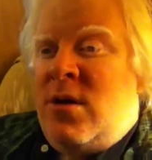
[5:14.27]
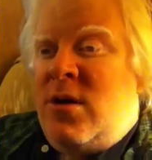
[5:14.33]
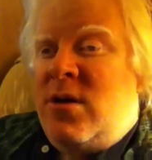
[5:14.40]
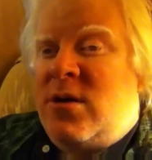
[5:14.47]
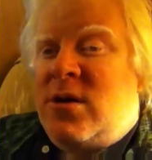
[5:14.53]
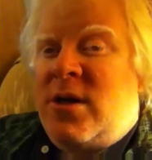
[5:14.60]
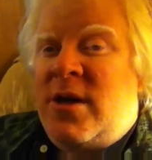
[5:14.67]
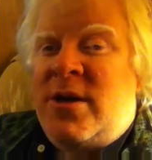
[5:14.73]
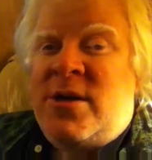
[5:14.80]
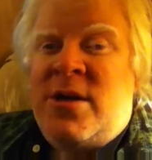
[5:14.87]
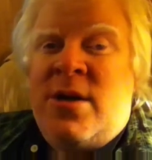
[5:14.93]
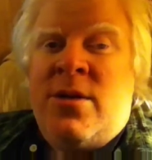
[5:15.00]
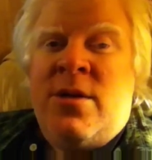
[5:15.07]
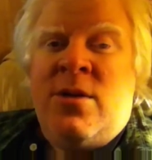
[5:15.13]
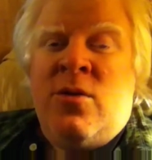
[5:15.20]
As like I
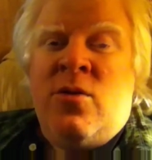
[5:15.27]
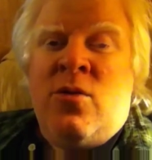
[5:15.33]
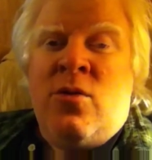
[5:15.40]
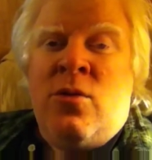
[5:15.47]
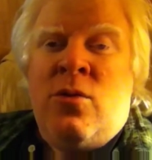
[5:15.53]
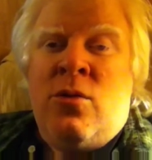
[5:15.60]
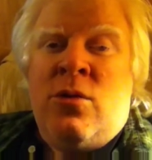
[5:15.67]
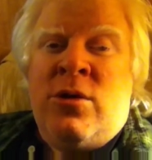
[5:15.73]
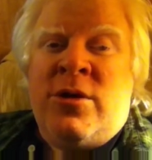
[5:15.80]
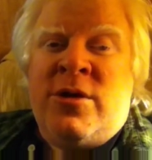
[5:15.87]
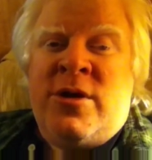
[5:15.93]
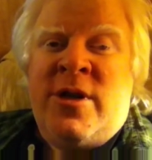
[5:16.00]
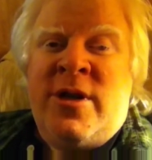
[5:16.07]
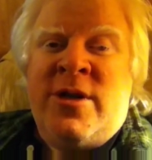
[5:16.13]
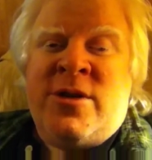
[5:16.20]
said, the old
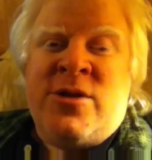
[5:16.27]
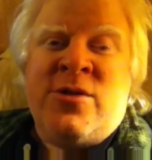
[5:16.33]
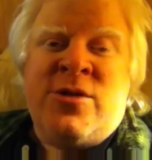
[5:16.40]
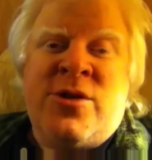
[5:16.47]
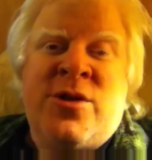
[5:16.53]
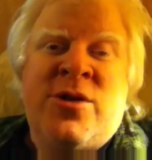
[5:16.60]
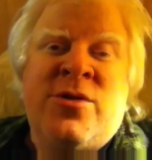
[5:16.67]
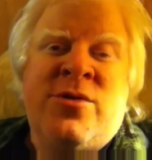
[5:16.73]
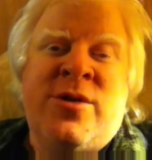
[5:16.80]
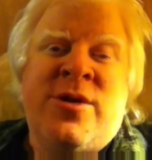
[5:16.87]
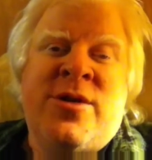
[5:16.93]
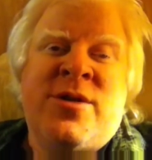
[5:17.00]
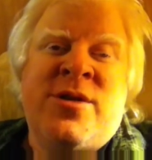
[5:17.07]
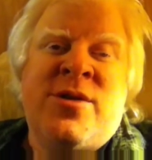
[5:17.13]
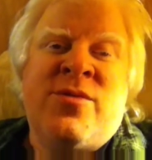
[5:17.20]
Taster's
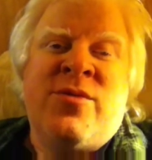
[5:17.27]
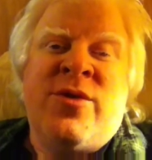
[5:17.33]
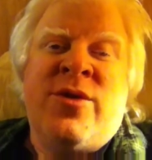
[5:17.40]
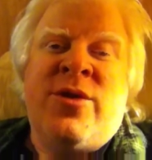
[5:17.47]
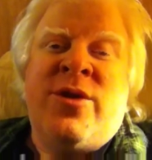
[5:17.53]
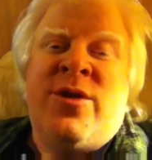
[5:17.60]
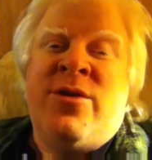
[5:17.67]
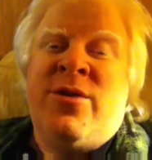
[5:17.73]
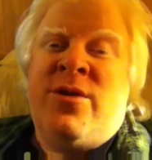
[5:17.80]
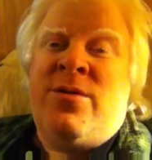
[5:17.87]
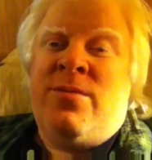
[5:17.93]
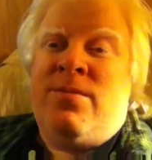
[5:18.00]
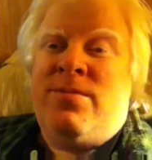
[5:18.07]
Choice is really good,